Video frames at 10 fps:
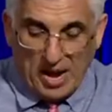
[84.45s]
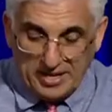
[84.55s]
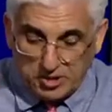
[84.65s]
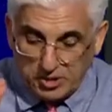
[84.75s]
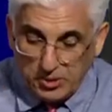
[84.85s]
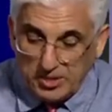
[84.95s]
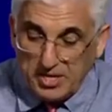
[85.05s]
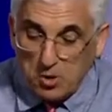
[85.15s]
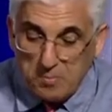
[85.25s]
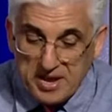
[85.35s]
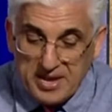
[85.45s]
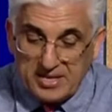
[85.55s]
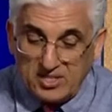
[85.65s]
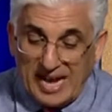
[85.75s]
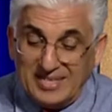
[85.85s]
I stood in
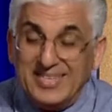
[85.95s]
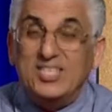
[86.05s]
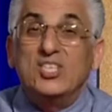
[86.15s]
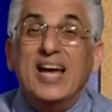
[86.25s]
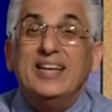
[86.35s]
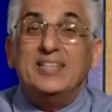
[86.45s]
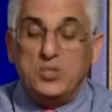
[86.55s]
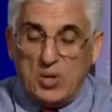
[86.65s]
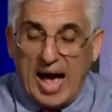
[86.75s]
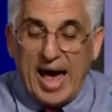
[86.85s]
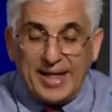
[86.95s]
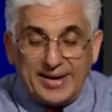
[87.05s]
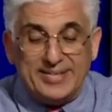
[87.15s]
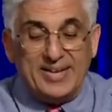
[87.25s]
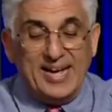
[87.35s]
obedience and decided to
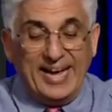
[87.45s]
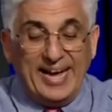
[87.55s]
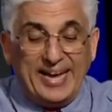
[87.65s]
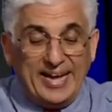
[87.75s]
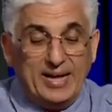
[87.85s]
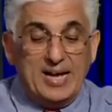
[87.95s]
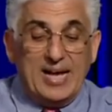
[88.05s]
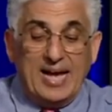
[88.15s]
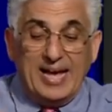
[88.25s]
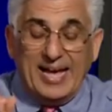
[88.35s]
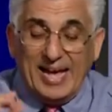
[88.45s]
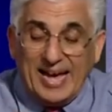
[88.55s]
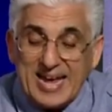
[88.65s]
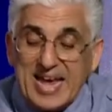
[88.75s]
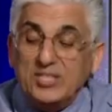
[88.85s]
act
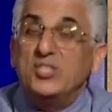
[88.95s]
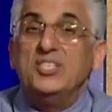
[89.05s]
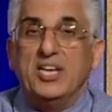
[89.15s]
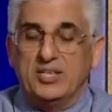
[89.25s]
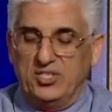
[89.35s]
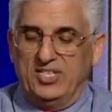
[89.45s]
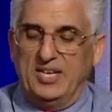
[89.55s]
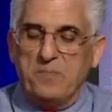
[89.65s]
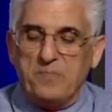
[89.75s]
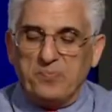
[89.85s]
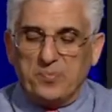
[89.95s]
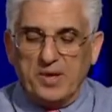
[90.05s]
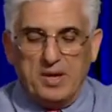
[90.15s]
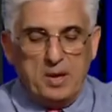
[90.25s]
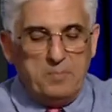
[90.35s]
against jealousy.
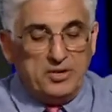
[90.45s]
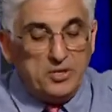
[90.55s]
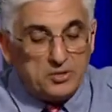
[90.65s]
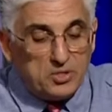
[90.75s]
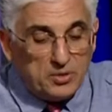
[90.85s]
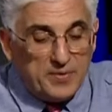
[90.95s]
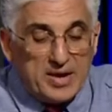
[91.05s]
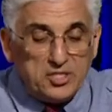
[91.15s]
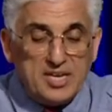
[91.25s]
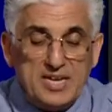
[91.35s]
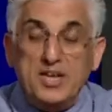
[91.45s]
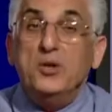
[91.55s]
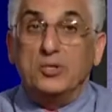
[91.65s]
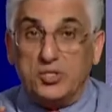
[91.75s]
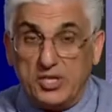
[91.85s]
Per your direction in
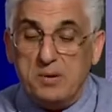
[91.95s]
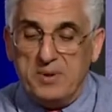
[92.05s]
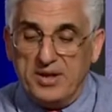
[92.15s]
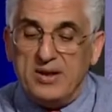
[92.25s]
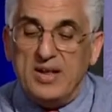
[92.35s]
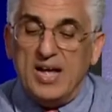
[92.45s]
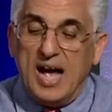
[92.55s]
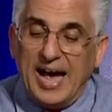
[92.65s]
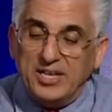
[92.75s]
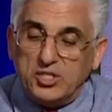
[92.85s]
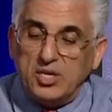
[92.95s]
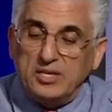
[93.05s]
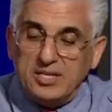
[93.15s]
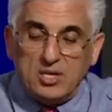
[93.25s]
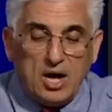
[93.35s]
your sermon, I
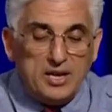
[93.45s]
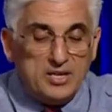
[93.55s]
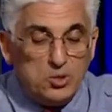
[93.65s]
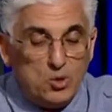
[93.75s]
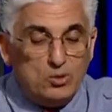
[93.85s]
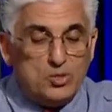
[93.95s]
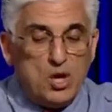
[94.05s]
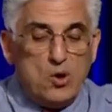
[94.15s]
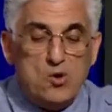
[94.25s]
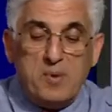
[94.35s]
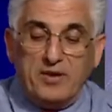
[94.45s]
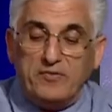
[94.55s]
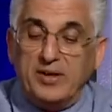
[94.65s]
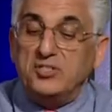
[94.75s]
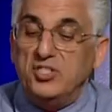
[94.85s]
started calling those whom I
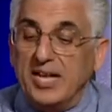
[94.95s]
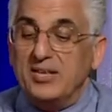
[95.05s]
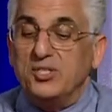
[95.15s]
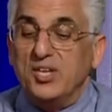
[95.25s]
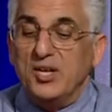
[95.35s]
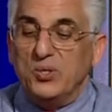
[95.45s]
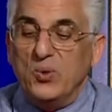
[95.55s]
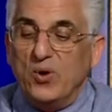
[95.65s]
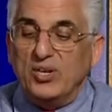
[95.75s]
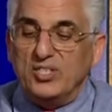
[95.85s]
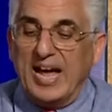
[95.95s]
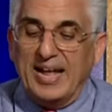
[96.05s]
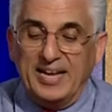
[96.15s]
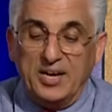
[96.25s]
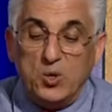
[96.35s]
felt jealous towards
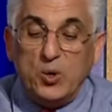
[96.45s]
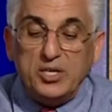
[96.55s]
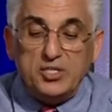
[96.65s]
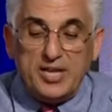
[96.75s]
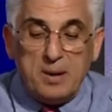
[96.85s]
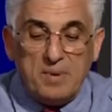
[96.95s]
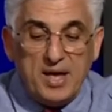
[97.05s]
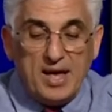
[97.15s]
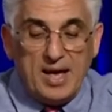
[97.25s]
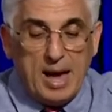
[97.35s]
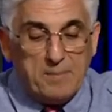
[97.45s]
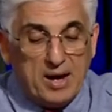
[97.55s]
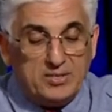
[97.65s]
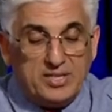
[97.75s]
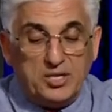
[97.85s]
and encouraged them
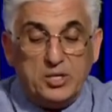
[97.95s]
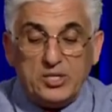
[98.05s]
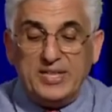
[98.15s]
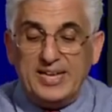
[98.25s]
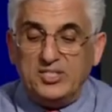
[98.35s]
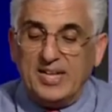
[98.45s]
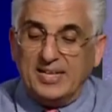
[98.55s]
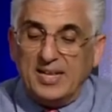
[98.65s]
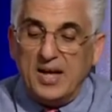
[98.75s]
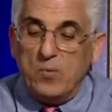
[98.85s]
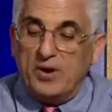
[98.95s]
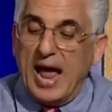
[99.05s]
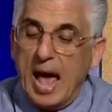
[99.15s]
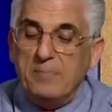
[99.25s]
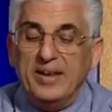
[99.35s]
about the good things that were
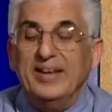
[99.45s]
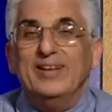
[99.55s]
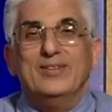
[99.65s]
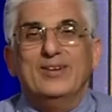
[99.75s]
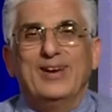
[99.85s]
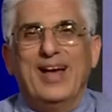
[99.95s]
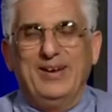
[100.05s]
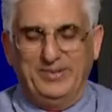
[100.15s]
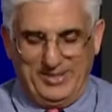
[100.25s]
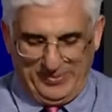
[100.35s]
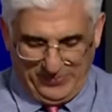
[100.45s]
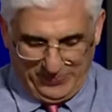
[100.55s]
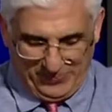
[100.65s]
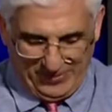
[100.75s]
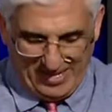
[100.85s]
happening in their lives.
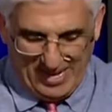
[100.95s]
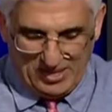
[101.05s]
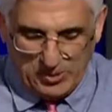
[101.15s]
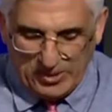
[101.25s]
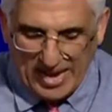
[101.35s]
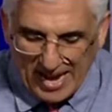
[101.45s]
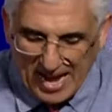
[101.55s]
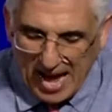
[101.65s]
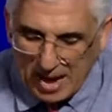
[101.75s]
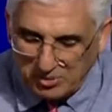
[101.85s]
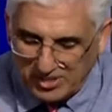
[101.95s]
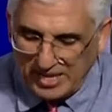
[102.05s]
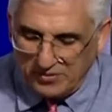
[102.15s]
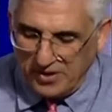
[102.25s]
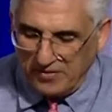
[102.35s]
Today, I'm
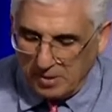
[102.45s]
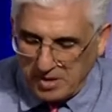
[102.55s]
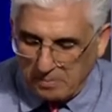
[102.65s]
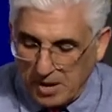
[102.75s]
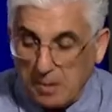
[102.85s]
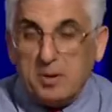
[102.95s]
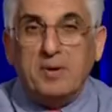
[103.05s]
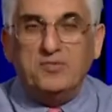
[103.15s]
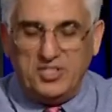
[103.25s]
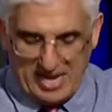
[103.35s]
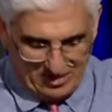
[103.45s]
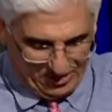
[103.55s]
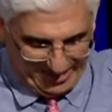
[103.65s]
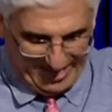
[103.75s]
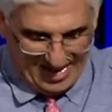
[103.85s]
set free from the problem of
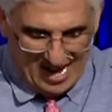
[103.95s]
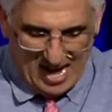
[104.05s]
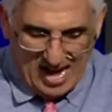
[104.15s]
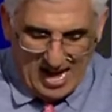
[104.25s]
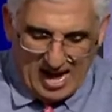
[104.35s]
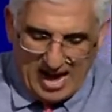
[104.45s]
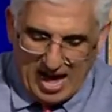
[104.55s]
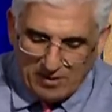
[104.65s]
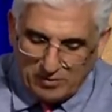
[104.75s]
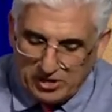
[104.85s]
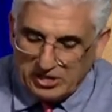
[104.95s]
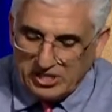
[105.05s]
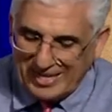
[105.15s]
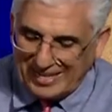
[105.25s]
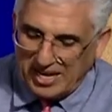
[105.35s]
jealousy. I have
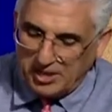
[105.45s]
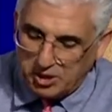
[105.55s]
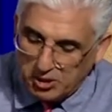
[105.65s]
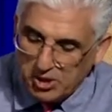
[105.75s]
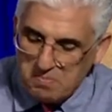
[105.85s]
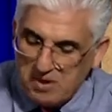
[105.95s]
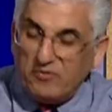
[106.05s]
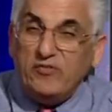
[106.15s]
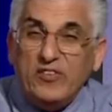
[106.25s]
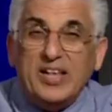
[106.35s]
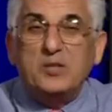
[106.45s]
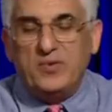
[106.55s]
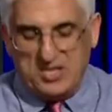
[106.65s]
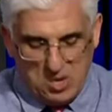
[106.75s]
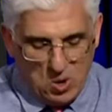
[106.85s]
learned that I should be filled
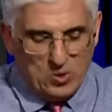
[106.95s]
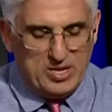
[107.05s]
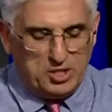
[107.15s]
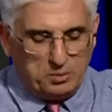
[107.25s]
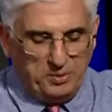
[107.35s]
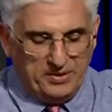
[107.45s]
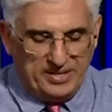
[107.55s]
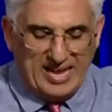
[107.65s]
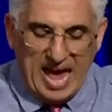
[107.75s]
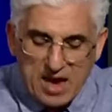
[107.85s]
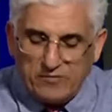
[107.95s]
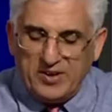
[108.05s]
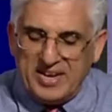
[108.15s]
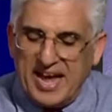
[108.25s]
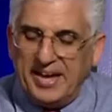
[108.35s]
with the Holy Spirit
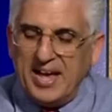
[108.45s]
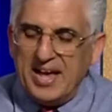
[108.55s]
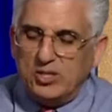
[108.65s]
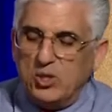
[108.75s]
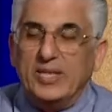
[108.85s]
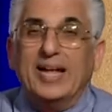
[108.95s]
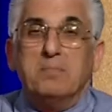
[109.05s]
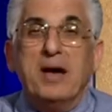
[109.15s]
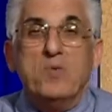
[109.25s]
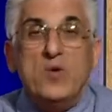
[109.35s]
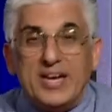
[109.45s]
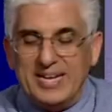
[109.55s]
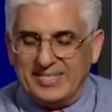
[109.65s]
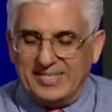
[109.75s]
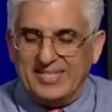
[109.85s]
every day so that my
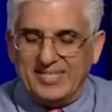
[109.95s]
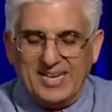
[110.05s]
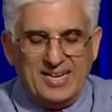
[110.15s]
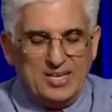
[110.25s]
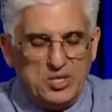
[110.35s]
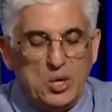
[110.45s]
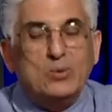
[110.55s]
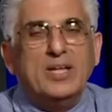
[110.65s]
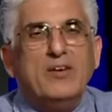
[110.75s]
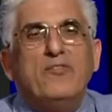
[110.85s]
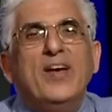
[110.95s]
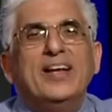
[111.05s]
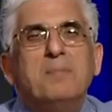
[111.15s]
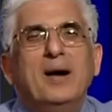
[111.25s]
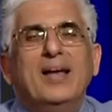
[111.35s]
weaknesses don't
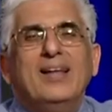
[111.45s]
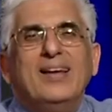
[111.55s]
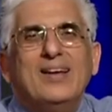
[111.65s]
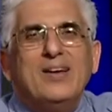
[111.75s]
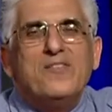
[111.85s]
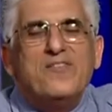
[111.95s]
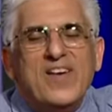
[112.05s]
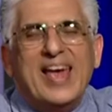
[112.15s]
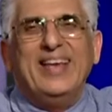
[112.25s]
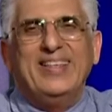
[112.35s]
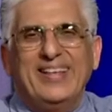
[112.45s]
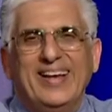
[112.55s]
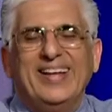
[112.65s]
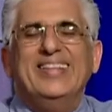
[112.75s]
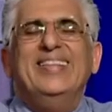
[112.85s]
affect my faith.
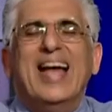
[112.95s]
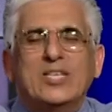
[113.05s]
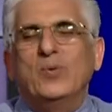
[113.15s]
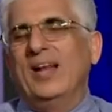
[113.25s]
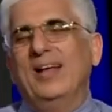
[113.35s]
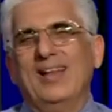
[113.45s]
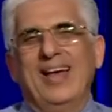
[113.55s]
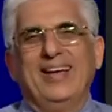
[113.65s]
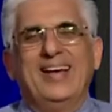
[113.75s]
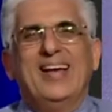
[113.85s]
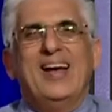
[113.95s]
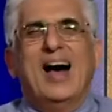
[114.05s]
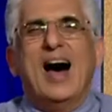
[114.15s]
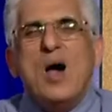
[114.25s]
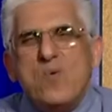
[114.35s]
That's what I like.
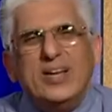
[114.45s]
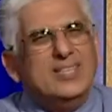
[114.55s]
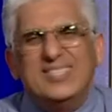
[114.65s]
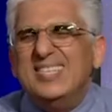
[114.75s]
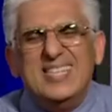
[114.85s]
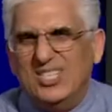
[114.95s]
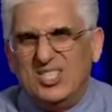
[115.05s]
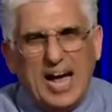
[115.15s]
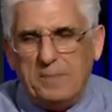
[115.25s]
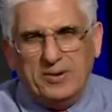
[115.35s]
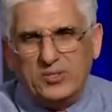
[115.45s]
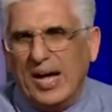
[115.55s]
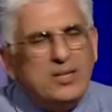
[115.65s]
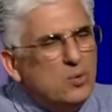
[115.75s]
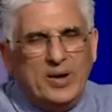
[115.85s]
I want to see disciples.
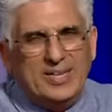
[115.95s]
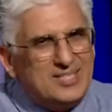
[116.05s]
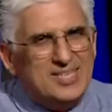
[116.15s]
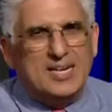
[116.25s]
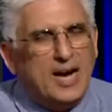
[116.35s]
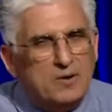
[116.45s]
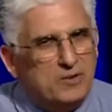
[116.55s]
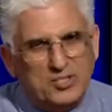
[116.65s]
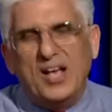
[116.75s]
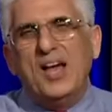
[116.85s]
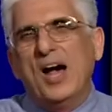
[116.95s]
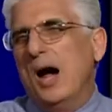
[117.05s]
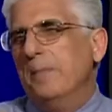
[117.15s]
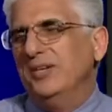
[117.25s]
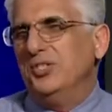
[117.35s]
I don't want to see converts.
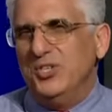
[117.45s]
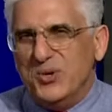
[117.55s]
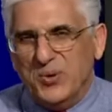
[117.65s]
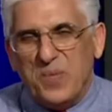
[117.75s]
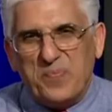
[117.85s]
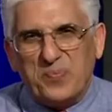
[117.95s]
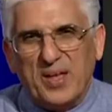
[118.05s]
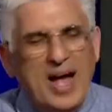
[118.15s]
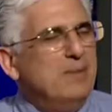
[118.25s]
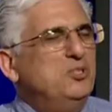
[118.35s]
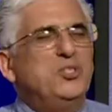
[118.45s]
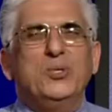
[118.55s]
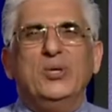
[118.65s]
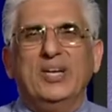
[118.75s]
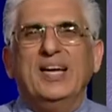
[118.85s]
How about you? I'm
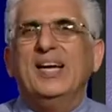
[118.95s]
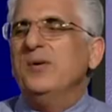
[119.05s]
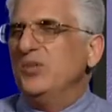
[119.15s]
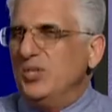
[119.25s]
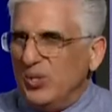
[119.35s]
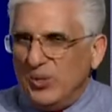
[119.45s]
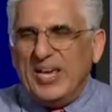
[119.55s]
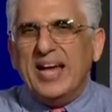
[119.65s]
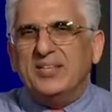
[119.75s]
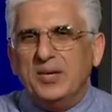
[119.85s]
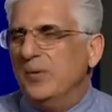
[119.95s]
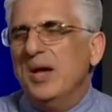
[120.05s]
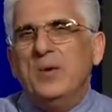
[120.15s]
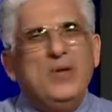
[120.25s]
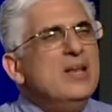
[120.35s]
sure together,
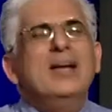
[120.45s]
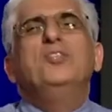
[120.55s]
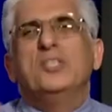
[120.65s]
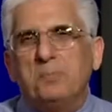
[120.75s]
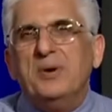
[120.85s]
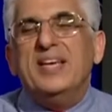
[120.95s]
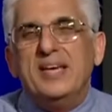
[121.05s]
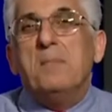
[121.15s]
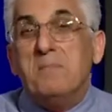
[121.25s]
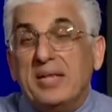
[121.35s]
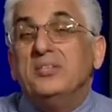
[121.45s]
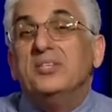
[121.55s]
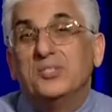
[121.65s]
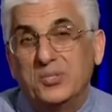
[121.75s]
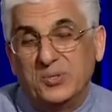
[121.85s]
we're not just bringing
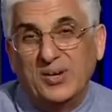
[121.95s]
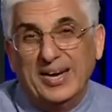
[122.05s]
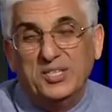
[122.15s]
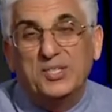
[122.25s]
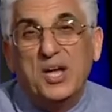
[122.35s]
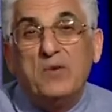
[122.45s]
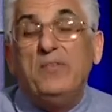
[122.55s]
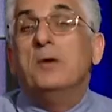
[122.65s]
millions to Christ, we